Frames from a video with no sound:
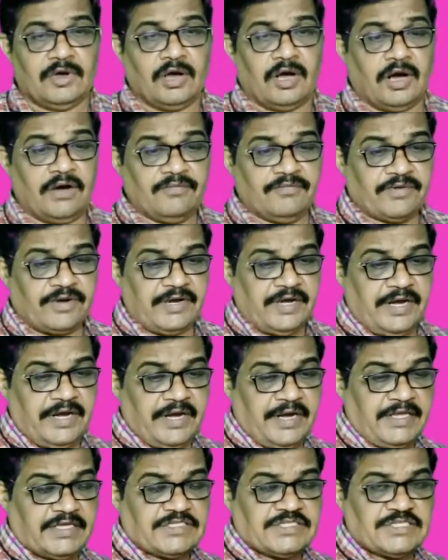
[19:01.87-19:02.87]
of
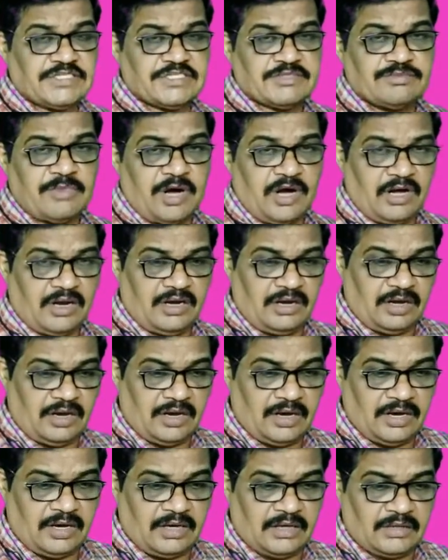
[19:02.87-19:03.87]
radius small
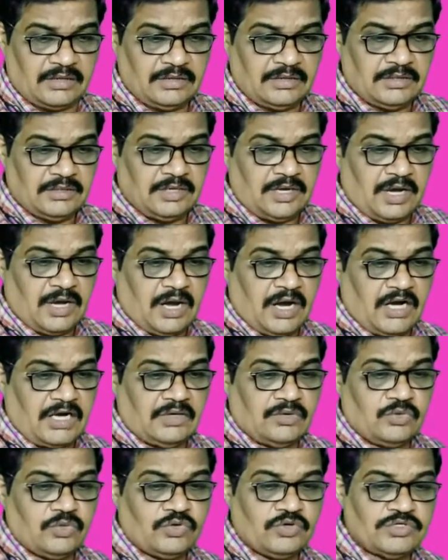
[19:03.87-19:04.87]
r
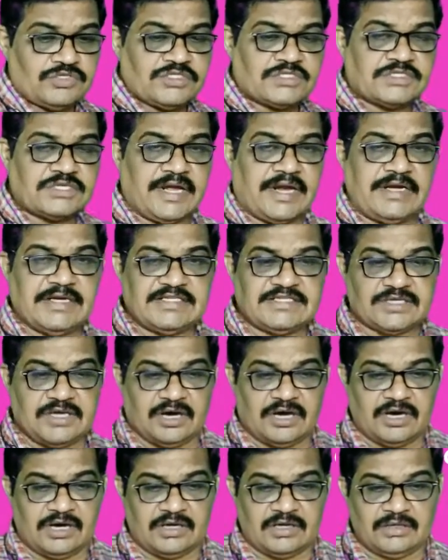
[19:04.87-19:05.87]
and whose sides
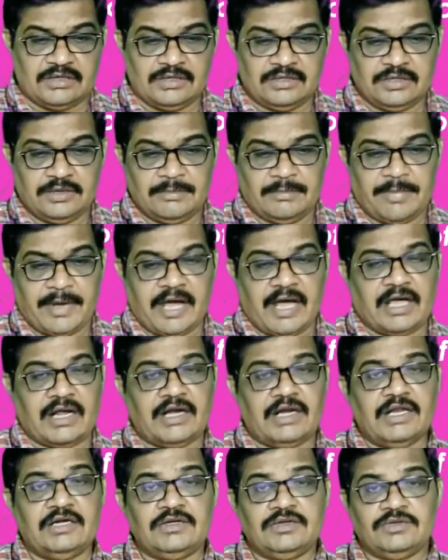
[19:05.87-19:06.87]
are
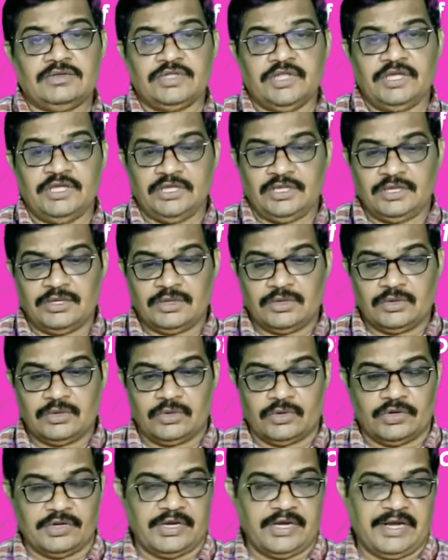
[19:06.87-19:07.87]
parallel to the
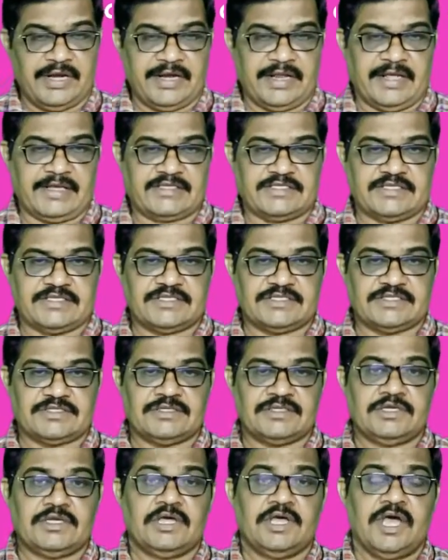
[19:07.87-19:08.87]
coordinate axis.
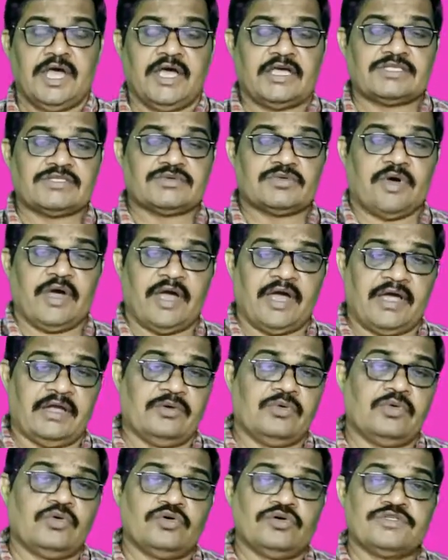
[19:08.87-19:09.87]
A
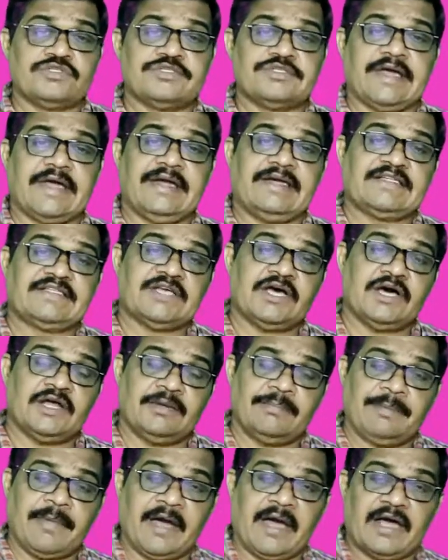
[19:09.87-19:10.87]
square whose sides
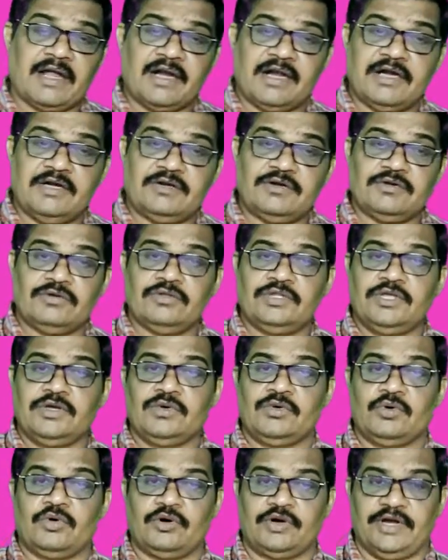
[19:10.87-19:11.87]
are parallel to
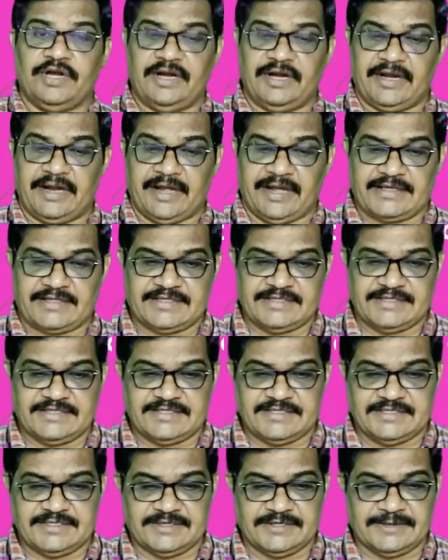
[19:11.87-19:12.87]
the coordinate
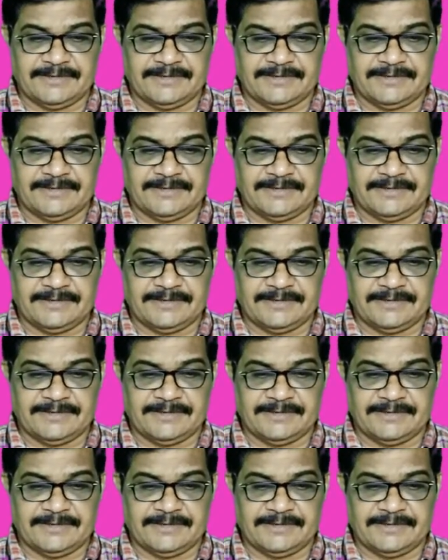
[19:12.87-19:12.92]
axis,